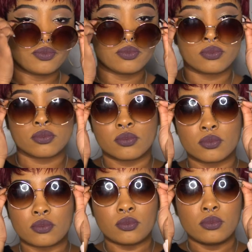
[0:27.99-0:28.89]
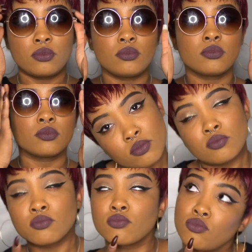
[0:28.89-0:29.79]
You're telling me not
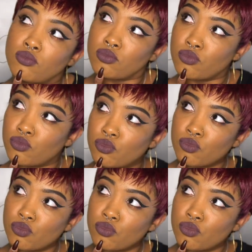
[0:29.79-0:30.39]
to think too